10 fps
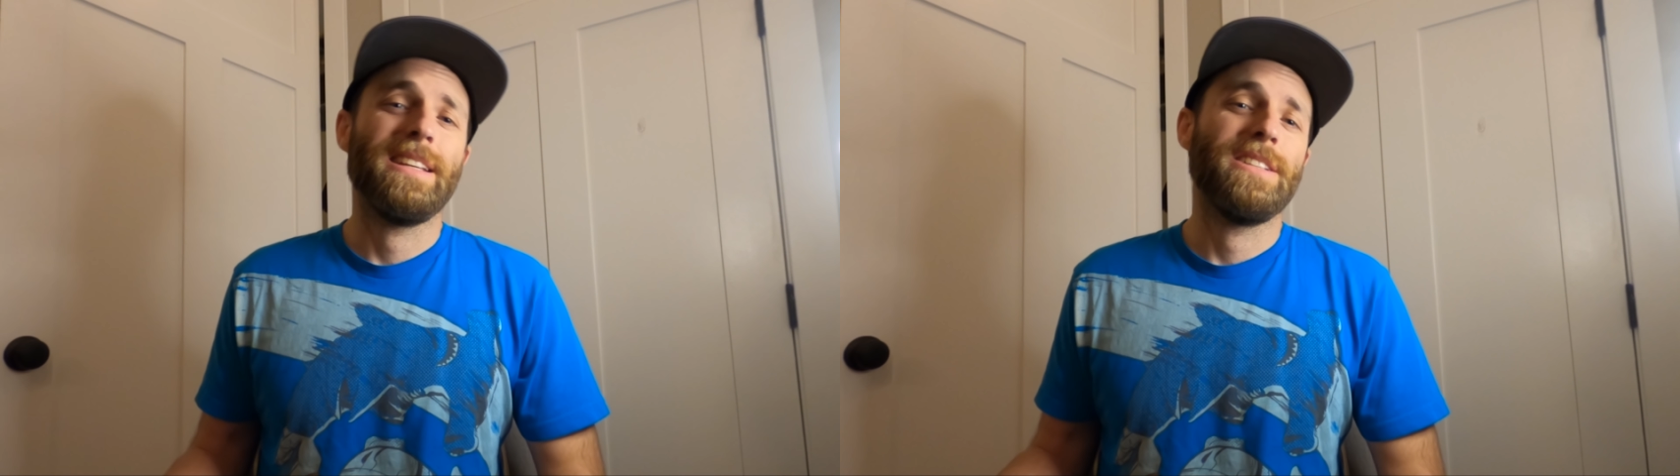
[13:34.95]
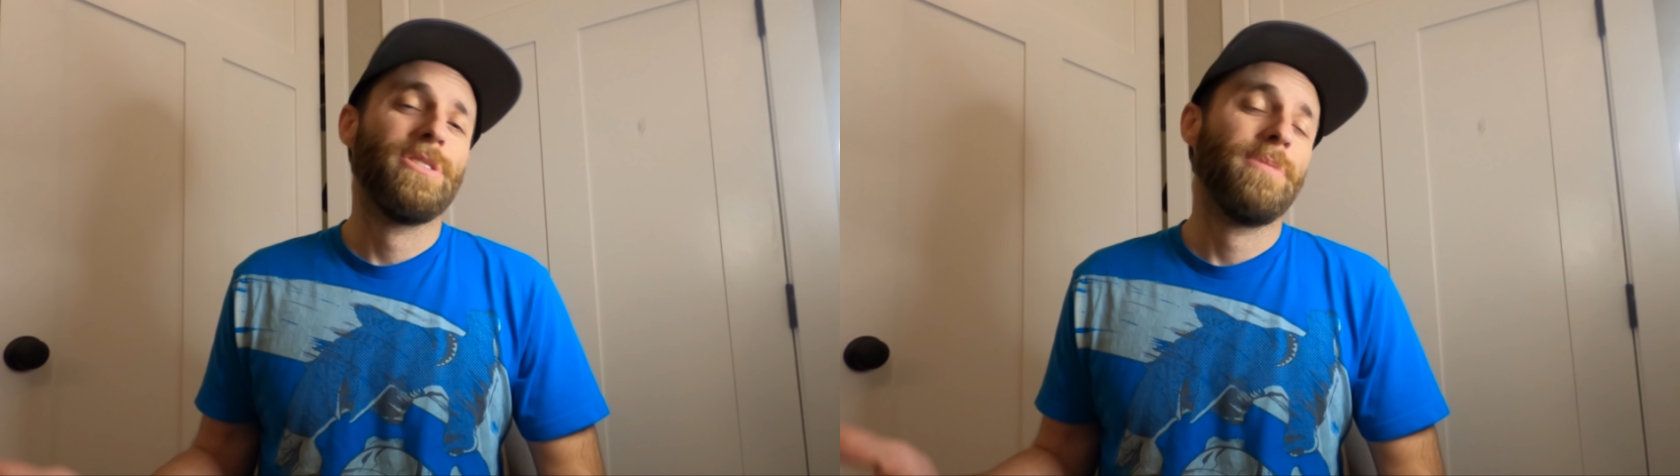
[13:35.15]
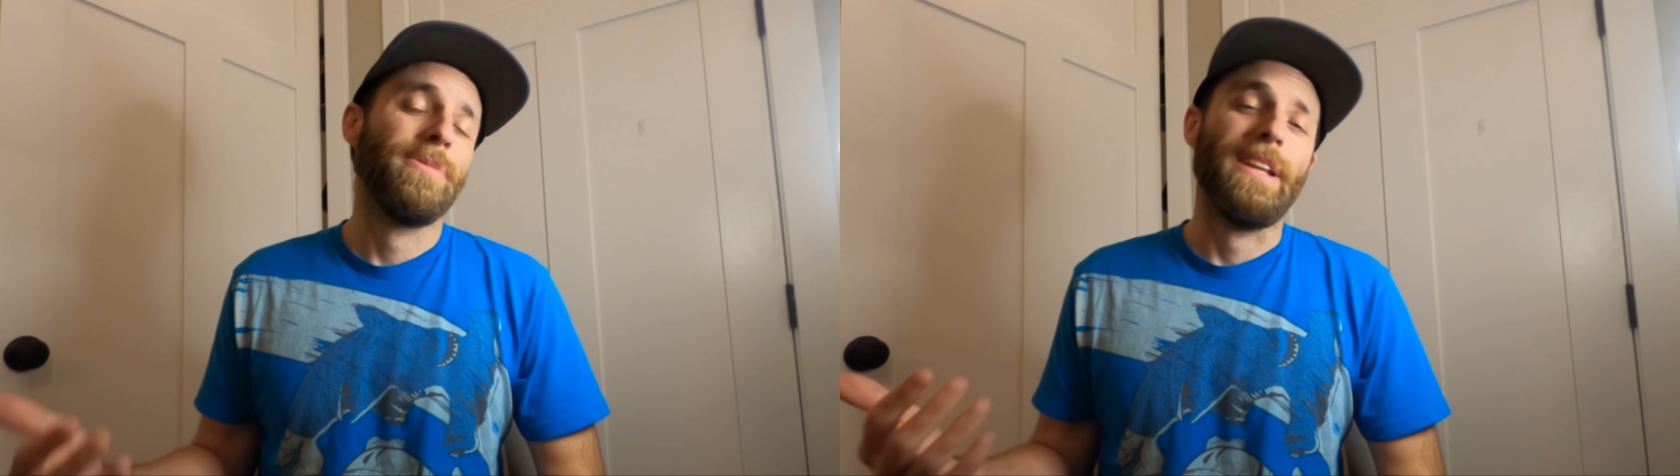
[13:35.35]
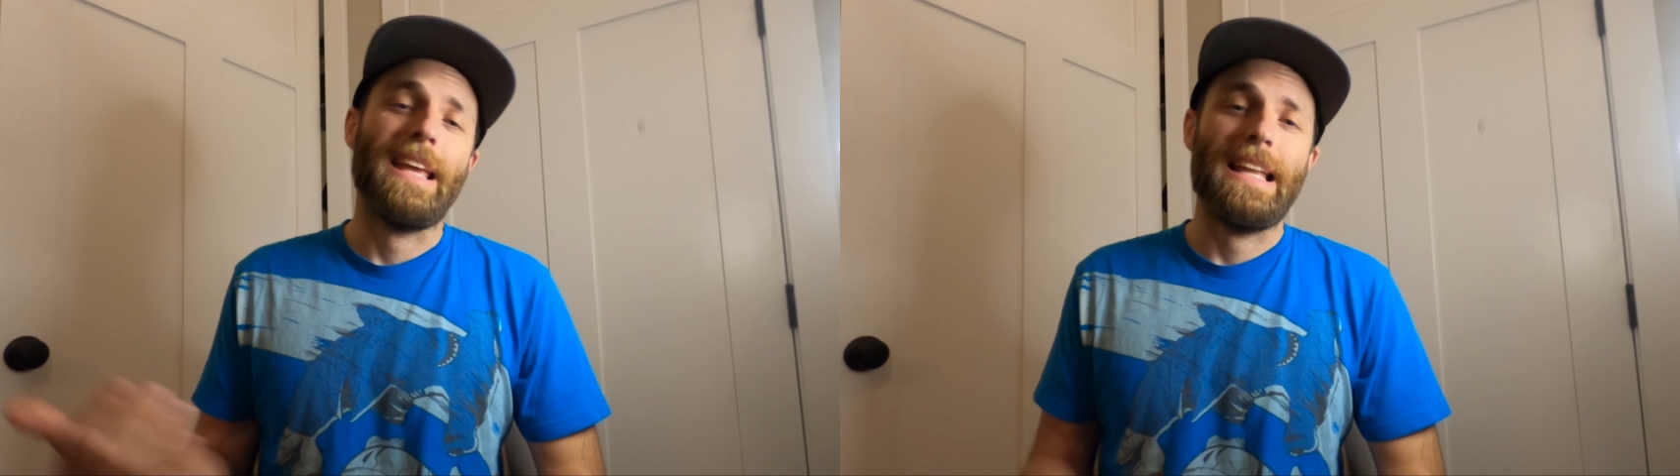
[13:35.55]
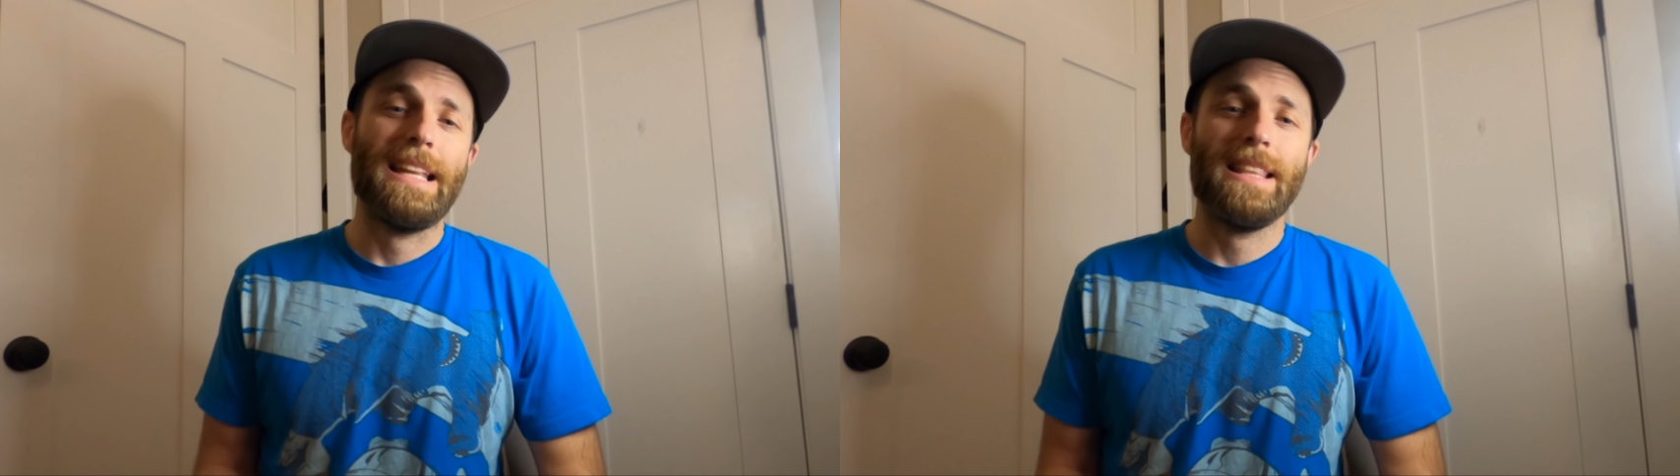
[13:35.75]
contribute
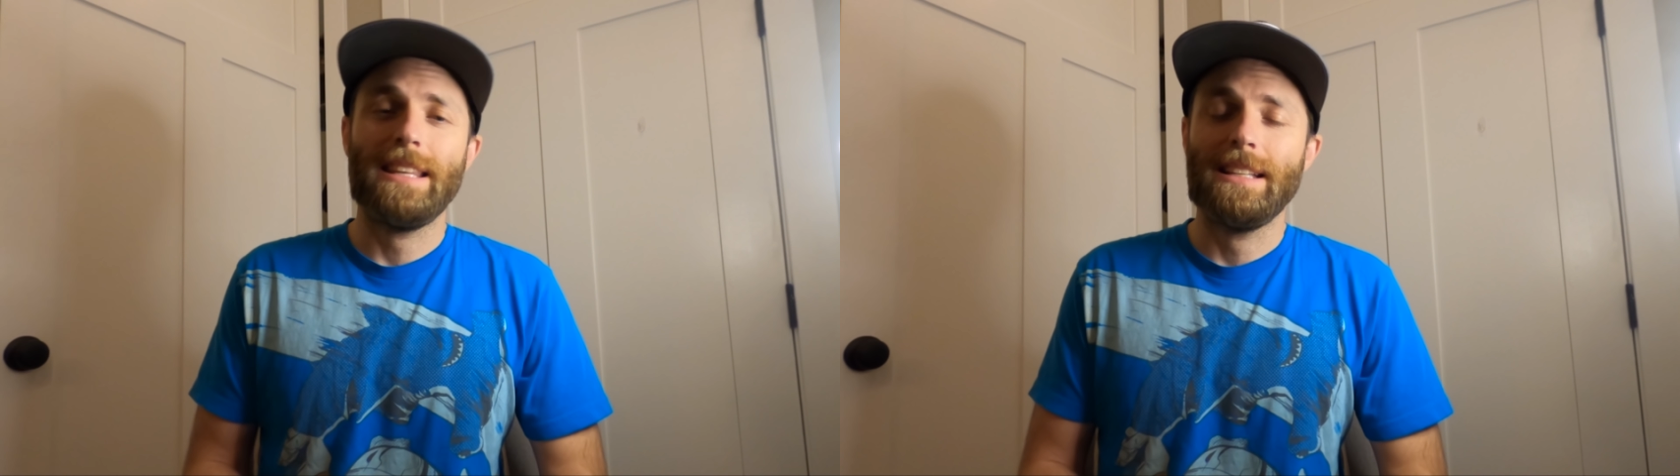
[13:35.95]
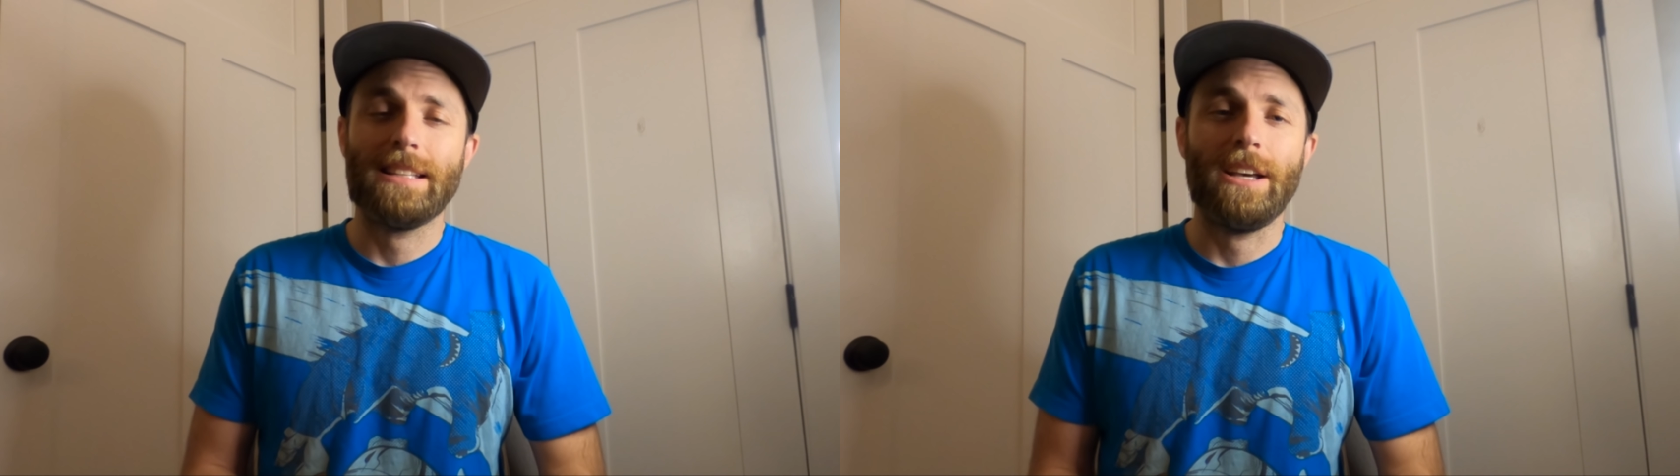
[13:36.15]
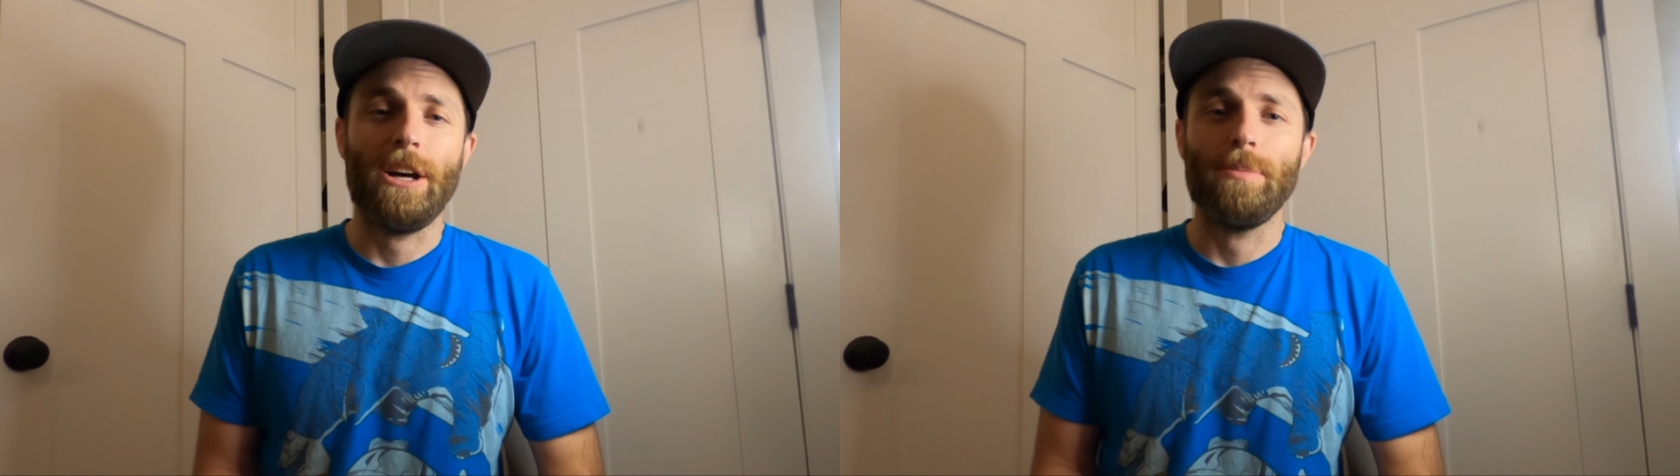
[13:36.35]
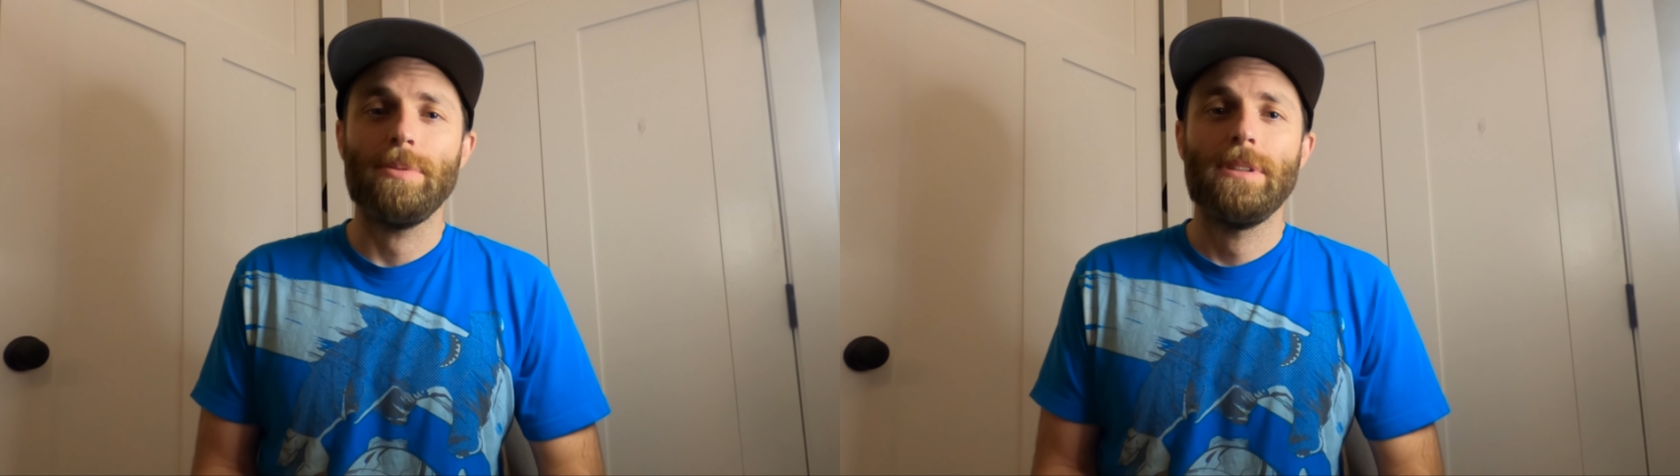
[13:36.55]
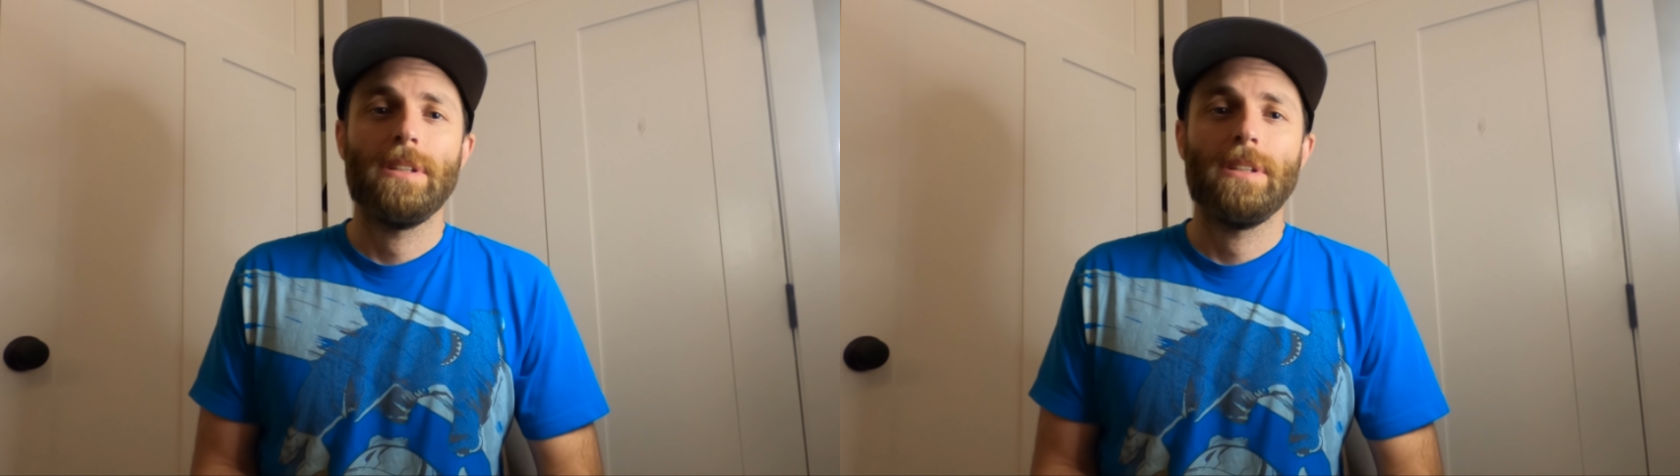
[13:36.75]
anything to help,